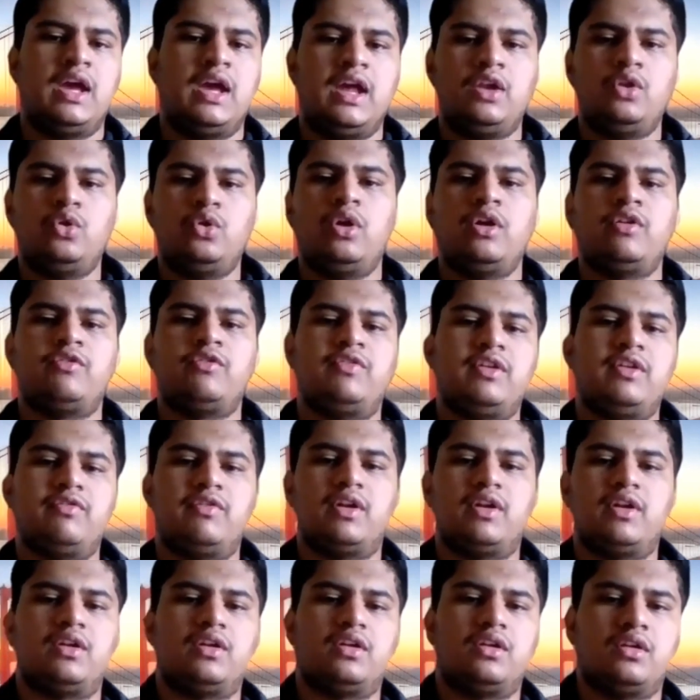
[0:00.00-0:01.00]
Hello
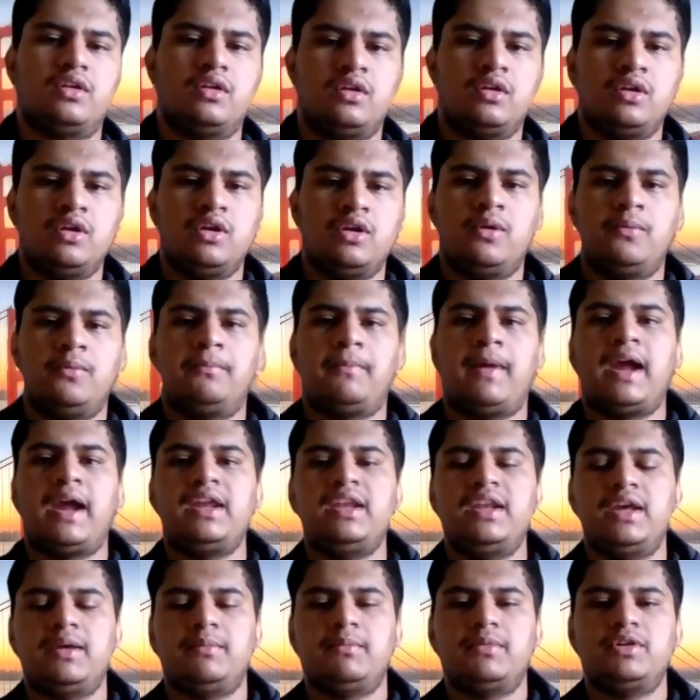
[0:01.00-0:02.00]
everyone.
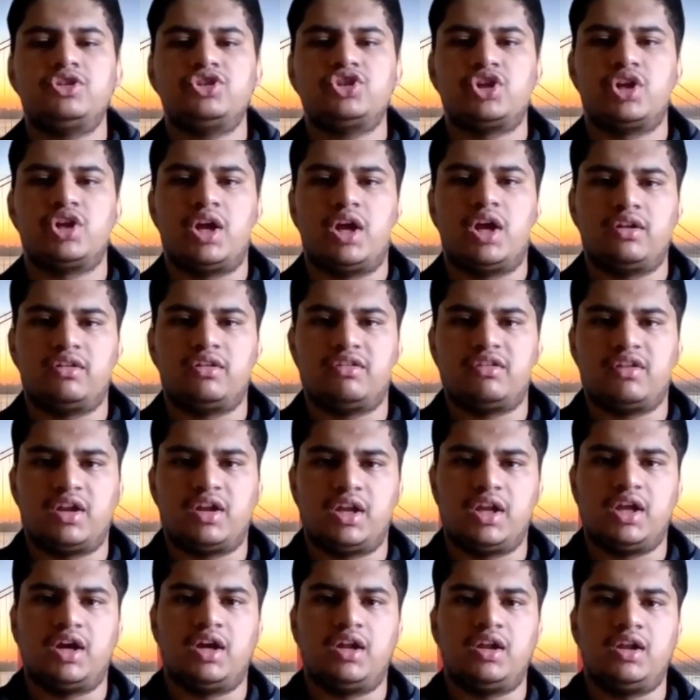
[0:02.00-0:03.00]
My name is Shreyan
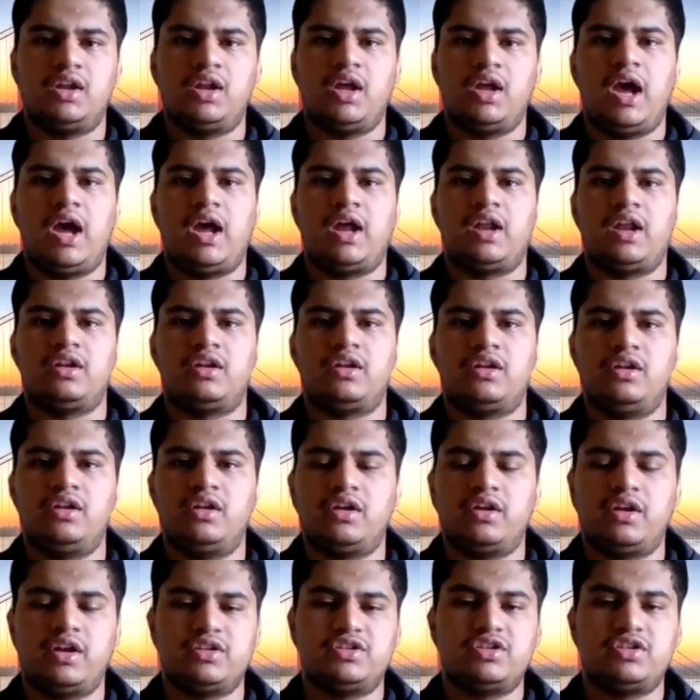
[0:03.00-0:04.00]
Sanyal and
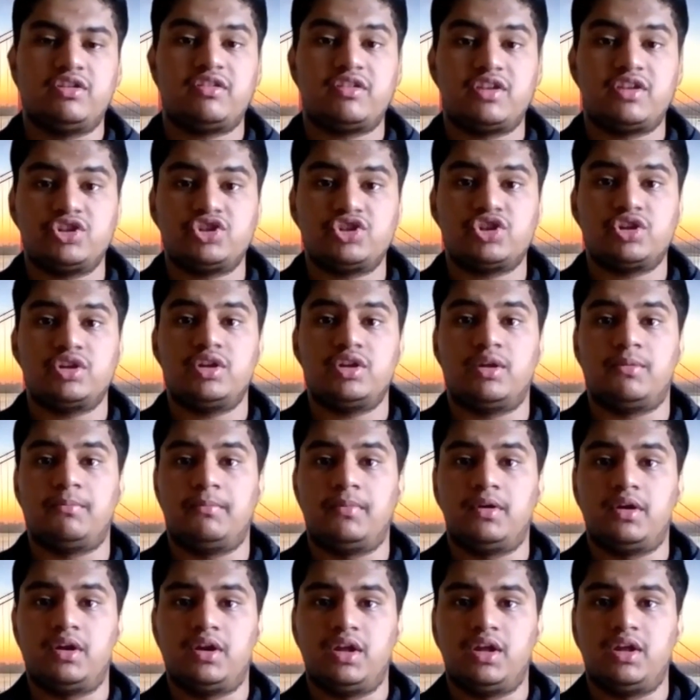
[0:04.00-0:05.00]
the registration
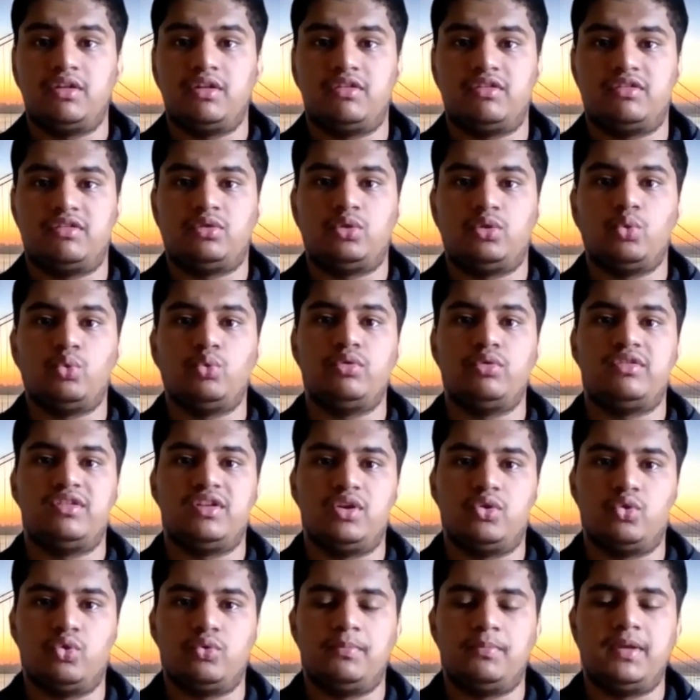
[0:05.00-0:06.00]
number is
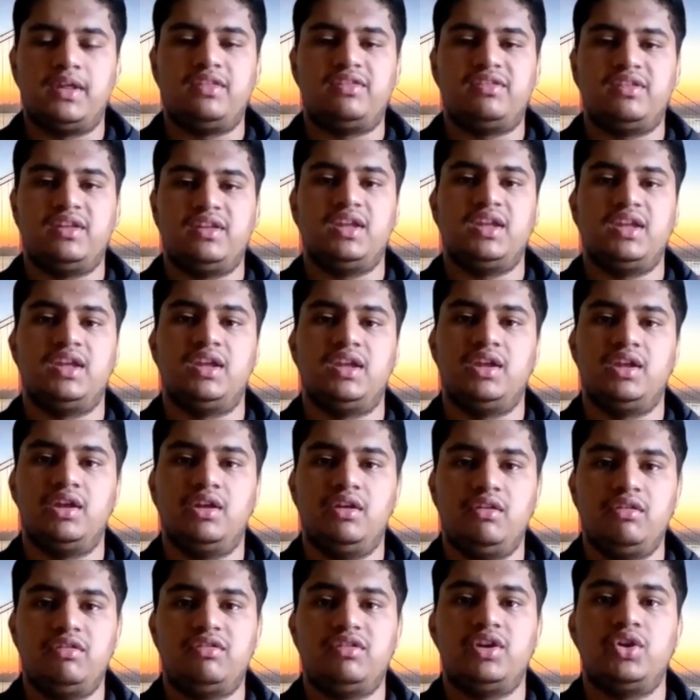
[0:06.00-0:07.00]

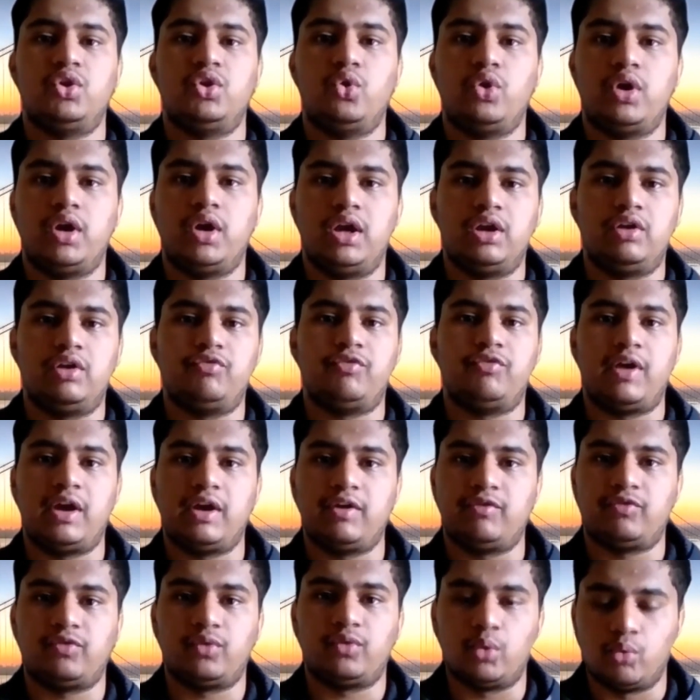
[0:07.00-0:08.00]

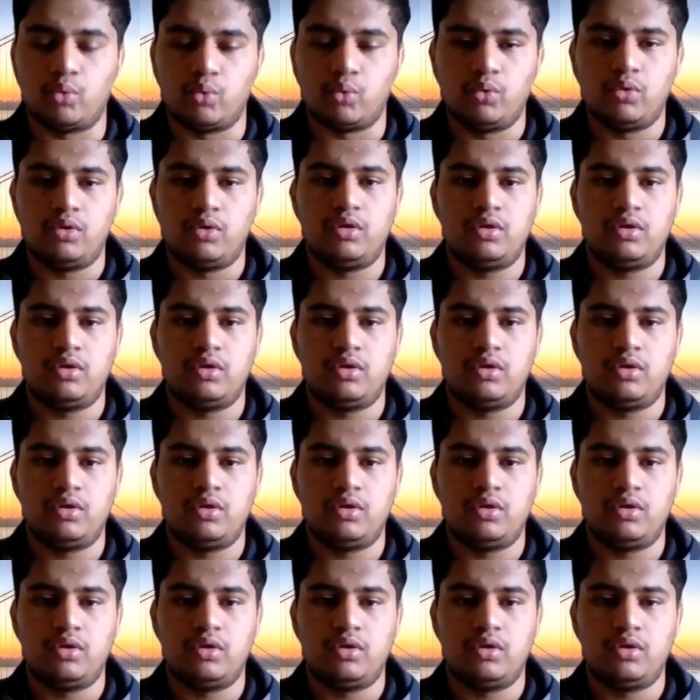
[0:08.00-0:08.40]
20BCE0852.